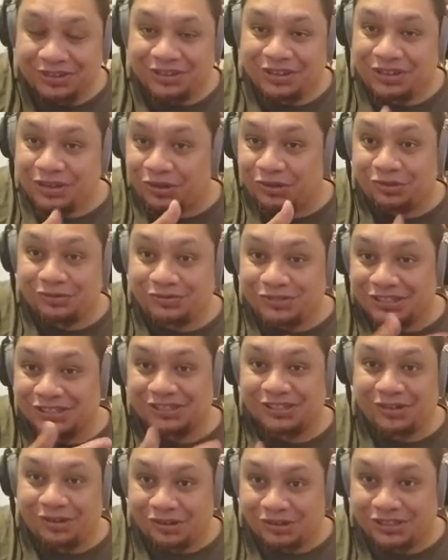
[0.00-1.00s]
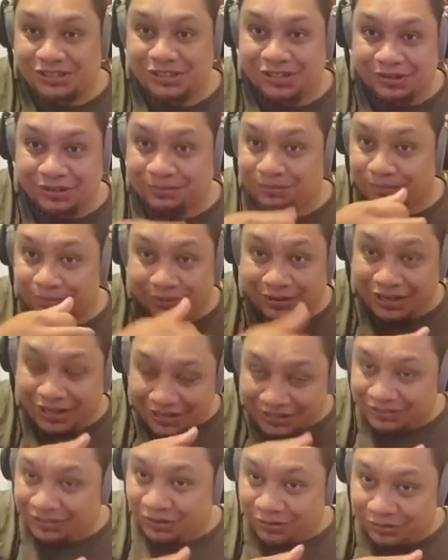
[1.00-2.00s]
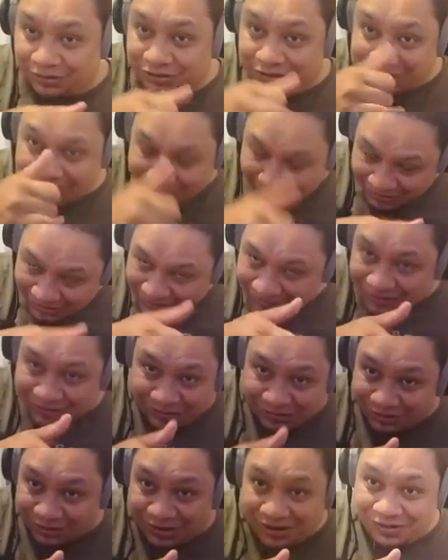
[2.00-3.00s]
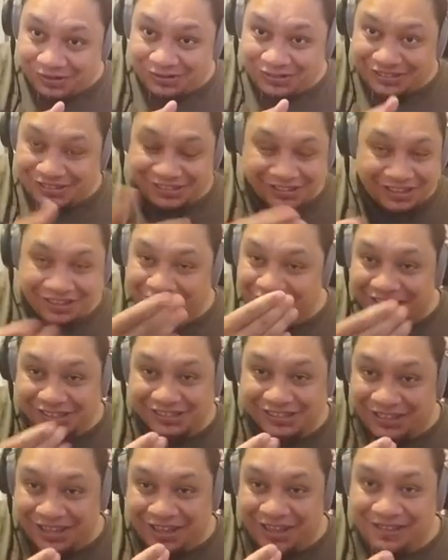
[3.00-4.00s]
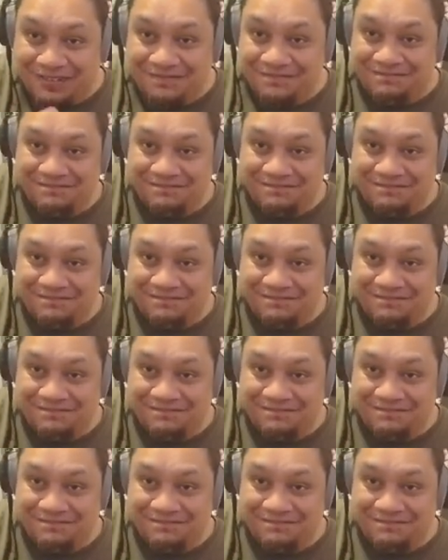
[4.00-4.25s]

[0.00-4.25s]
You've just got to play those notes, and that's it.